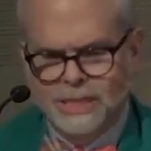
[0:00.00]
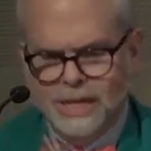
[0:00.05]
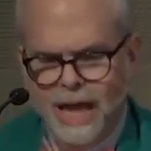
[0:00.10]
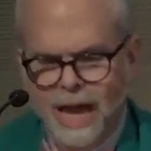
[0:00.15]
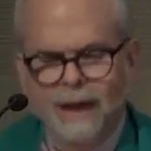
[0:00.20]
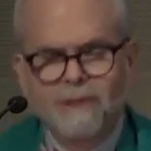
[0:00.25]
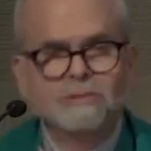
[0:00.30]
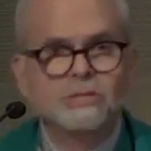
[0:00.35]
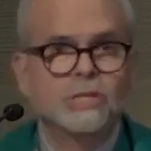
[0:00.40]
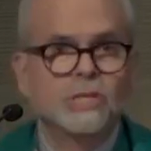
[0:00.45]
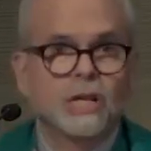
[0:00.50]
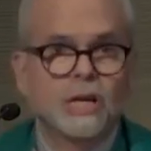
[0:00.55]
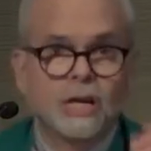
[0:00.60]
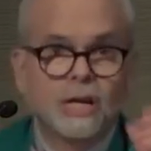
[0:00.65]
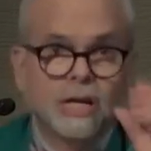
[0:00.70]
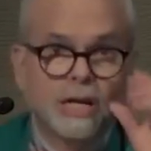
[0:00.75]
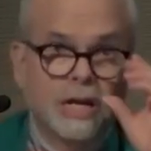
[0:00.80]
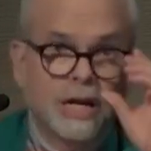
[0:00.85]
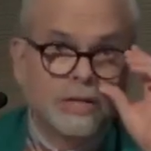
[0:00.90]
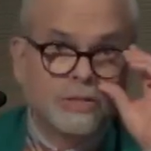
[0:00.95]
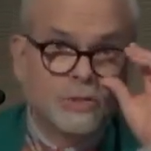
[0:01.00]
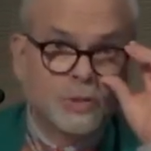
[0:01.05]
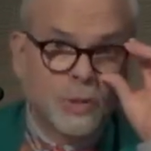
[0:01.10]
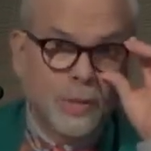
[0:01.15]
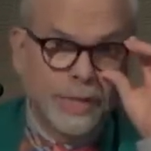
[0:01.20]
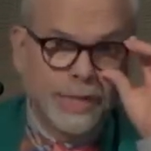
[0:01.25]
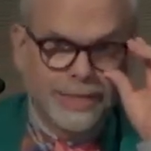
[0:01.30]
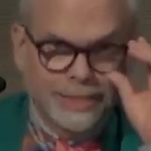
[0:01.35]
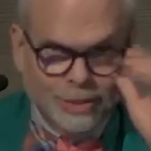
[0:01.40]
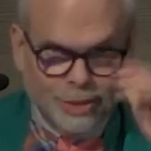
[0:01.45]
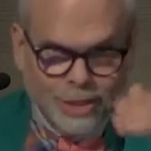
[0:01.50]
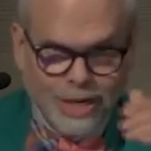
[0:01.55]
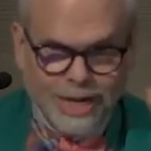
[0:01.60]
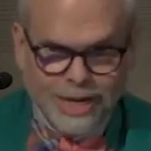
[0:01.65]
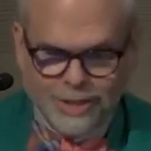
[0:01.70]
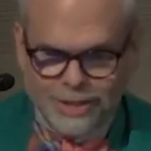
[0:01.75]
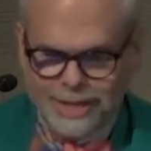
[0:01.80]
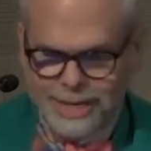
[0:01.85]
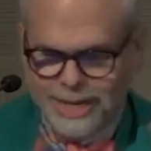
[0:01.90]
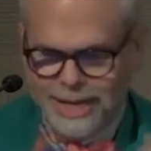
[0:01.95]
I was in the country
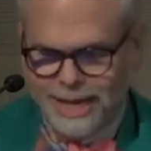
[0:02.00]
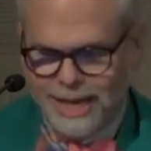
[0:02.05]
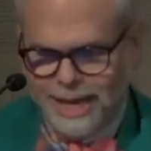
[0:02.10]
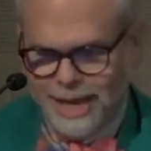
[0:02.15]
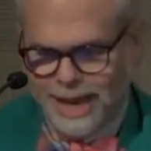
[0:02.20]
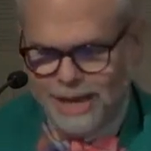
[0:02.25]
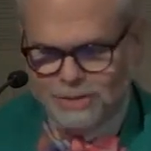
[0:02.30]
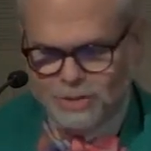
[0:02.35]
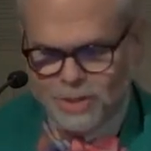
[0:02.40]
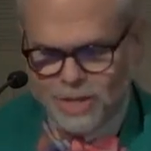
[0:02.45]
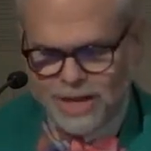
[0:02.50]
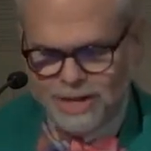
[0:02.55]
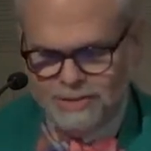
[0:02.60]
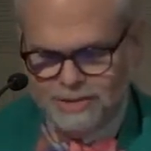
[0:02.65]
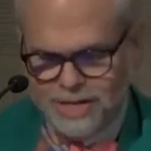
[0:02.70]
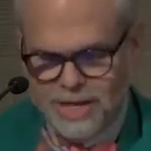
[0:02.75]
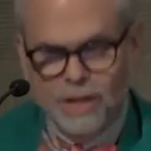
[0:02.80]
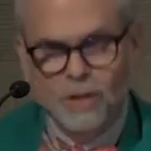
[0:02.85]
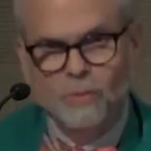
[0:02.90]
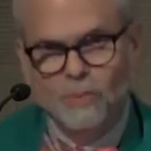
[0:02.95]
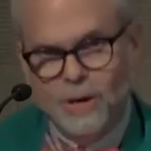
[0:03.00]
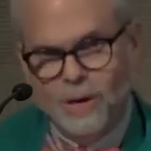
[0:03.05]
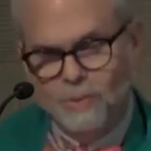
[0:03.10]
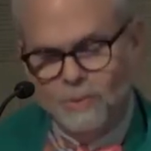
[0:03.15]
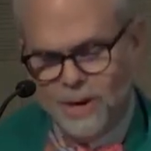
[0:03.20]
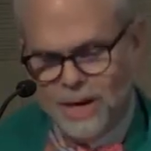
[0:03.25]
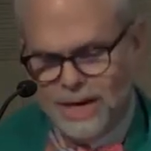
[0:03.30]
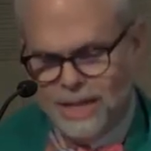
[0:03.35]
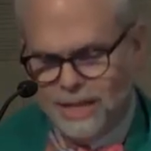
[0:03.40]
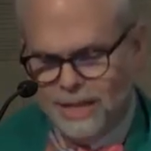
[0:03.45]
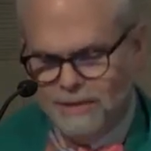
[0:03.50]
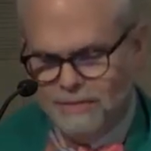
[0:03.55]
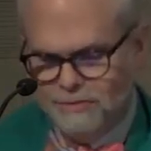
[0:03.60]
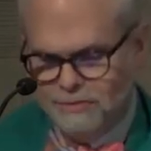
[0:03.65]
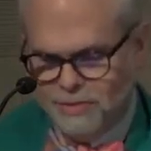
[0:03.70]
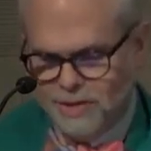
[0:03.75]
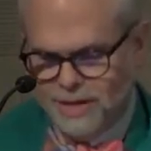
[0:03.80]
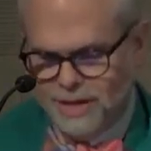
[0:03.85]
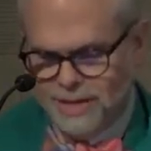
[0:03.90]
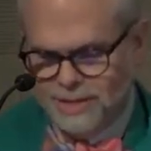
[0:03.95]
cycling outside of Delaware, where I
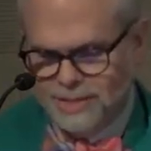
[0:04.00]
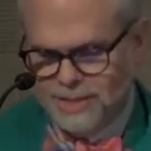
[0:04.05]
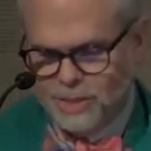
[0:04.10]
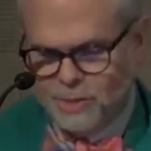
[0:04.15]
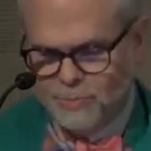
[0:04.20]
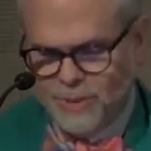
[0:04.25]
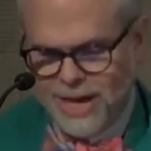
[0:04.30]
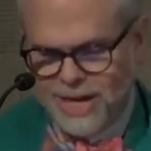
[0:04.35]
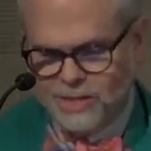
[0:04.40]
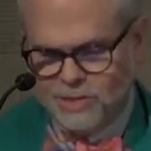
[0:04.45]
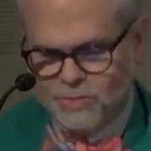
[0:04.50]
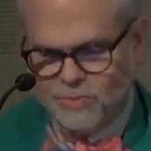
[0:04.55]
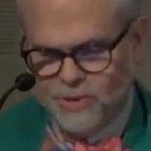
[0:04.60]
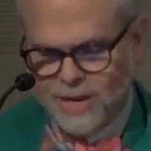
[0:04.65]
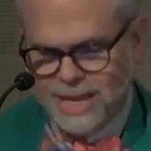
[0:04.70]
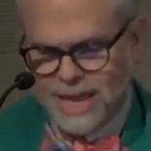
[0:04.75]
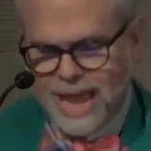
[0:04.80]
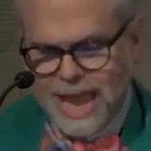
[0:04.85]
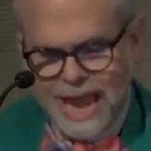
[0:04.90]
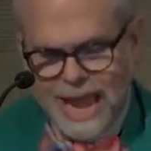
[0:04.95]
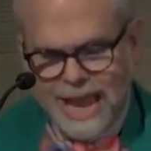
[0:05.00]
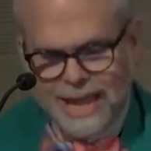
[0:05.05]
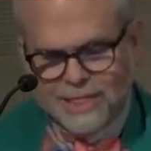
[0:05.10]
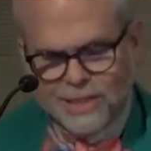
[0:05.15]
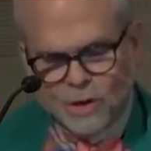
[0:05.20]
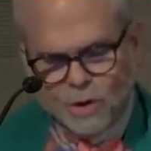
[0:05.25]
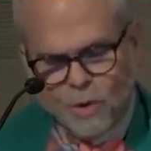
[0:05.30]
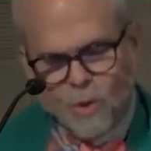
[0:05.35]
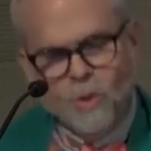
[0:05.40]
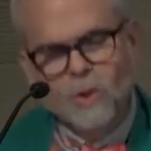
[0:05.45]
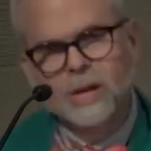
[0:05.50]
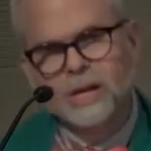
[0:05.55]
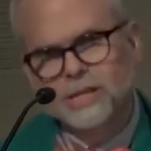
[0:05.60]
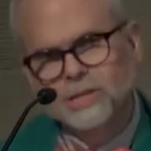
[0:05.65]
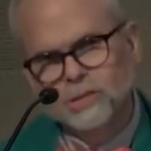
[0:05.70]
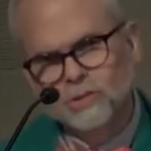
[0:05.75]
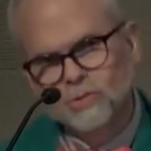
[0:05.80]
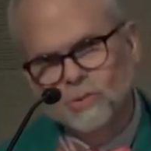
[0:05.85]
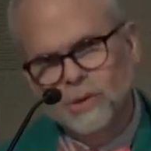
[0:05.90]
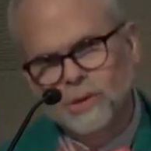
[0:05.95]
live this past week, and the corn and
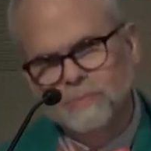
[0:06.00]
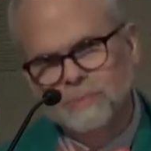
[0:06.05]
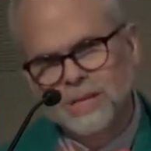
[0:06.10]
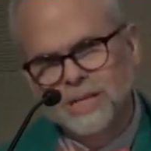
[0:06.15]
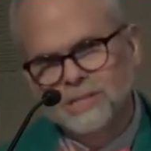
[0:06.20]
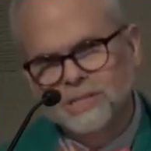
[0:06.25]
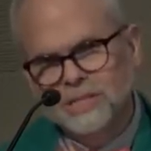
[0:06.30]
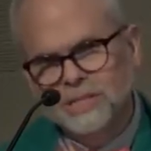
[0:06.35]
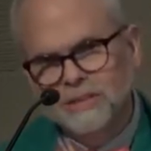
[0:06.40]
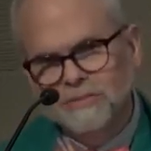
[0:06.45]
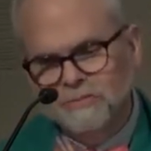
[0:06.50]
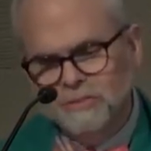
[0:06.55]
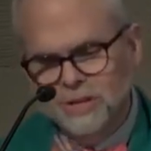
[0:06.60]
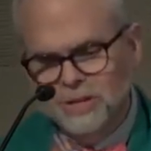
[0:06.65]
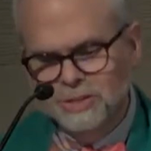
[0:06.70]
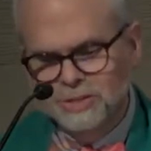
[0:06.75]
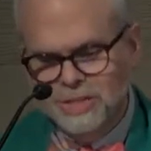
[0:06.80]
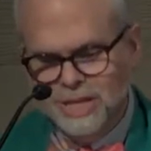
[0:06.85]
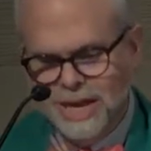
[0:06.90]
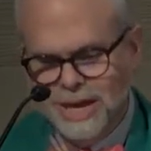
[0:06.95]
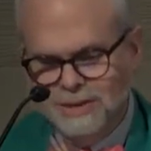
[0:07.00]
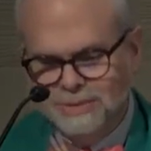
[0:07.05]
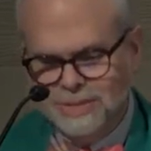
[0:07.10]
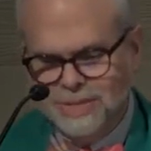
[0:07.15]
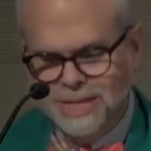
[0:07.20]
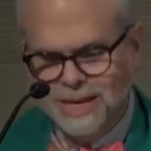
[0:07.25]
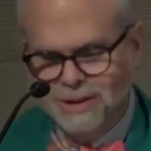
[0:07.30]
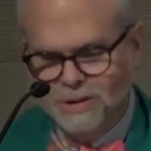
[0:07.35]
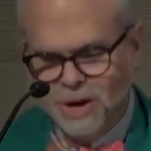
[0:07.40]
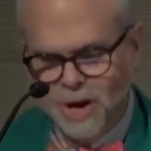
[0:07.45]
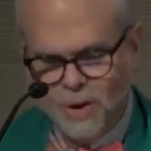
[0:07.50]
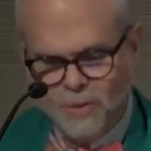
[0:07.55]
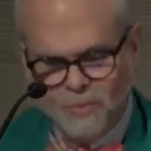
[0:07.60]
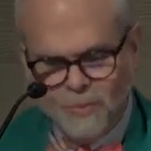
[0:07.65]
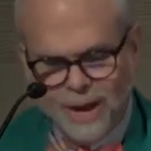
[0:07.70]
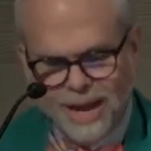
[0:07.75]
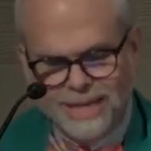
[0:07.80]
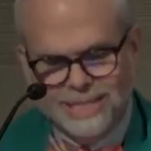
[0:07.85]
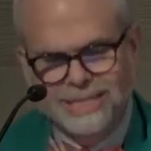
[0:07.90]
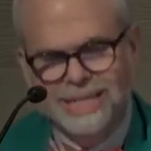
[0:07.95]
the soybeans in the fields out there are
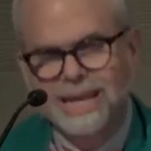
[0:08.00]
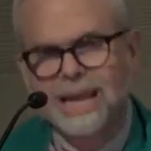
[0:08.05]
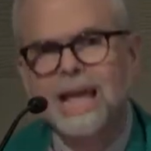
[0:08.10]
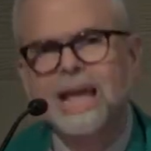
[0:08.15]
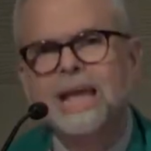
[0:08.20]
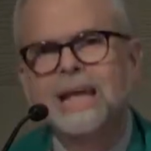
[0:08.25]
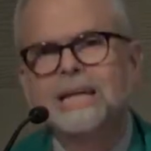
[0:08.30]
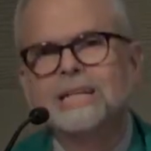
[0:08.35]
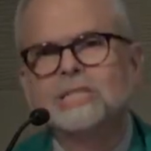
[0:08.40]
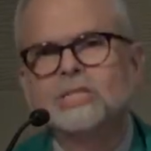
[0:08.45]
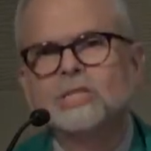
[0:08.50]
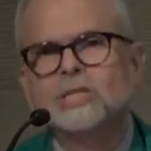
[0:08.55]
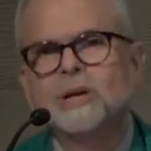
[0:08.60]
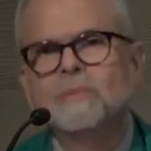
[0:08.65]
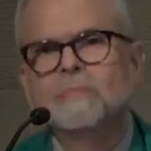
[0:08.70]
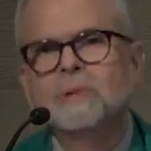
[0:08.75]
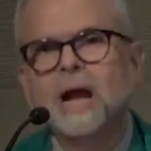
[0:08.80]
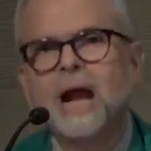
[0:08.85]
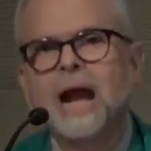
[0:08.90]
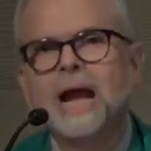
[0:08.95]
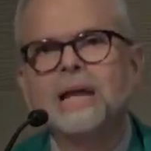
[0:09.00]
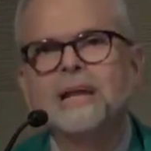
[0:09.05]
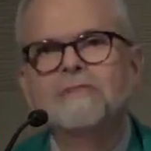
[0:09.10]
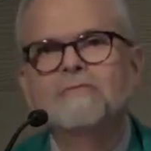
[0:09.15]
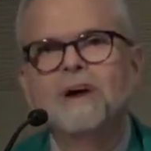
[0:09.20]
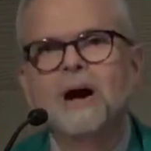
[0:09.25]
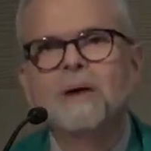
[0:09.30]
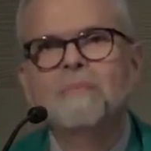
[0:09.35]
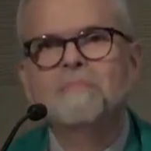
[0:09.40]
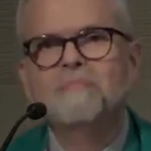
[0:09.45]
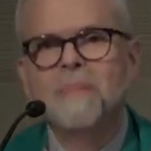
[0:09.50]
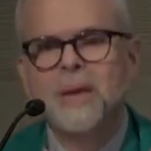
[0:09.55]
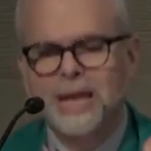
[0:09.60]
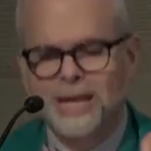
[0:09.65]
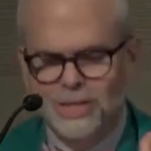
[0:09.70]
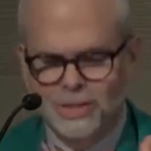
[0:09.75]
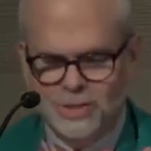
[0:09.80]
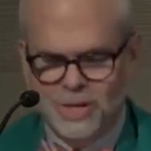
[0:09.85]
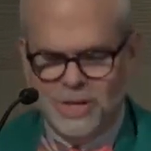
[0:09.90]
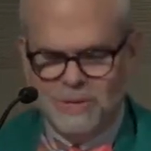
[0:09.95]
rising in some kind of
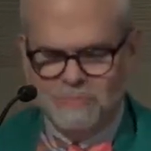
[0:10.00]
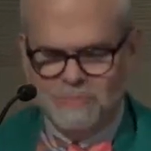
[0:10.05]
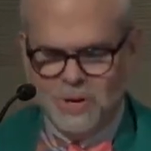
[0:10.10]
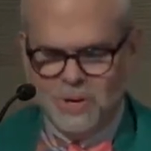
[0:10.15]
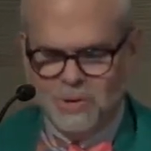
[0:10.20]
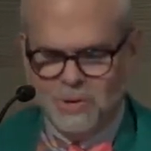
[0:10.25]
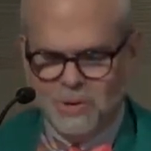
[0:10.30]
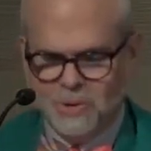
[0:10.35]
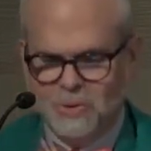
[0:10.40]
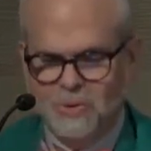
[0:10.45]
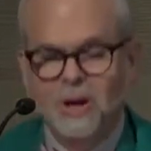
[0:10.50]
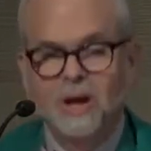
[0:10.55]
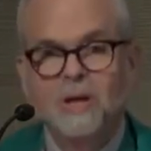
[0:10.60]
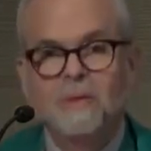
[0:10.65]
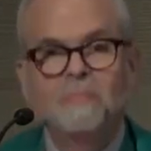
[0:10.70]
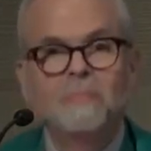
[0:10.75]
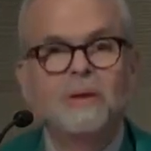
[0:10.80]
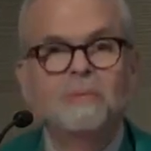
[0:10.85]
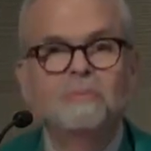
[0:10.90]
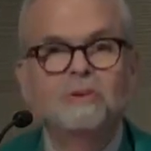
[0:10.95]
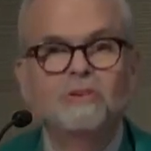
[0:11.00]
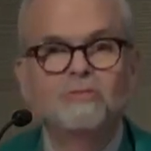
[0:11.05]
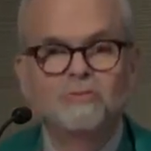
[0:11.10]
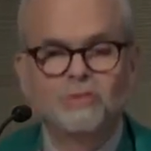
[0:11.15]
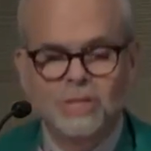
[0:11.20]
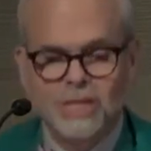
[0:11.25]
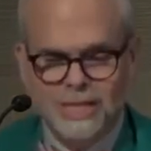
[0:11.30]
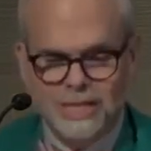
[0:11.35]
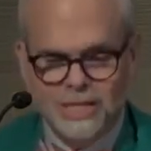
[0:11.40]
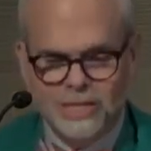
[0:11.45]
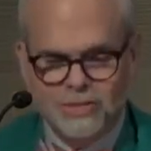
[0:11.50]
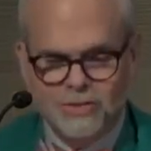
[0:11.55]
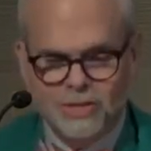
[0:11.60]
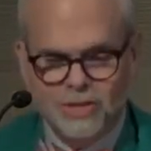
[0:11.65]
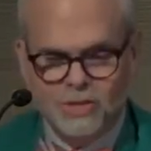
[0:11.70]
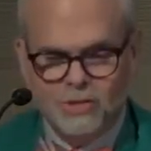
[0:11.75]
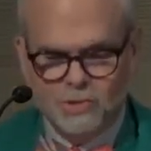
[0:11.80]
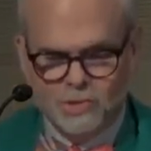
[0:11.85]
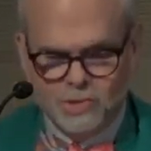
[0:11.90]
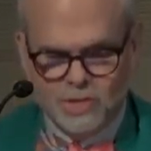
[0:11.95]
amazing miracle. Maybe you've seen this
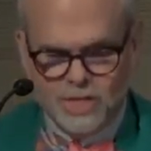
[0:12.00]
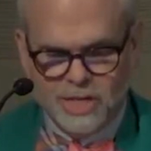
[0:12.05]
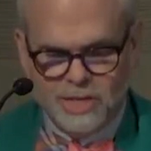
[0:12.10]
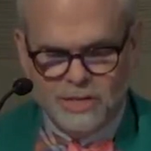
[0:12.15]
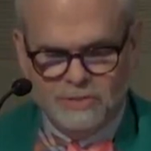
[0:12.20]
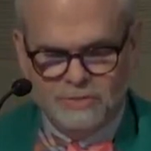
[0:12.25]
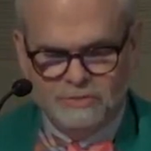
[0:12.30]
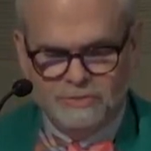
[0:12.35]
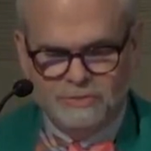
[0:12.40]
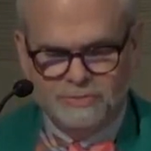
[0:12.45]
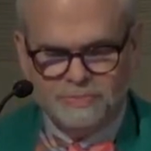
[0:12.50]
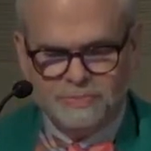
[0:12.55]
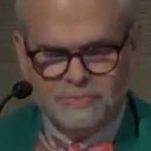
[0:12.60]
yourself.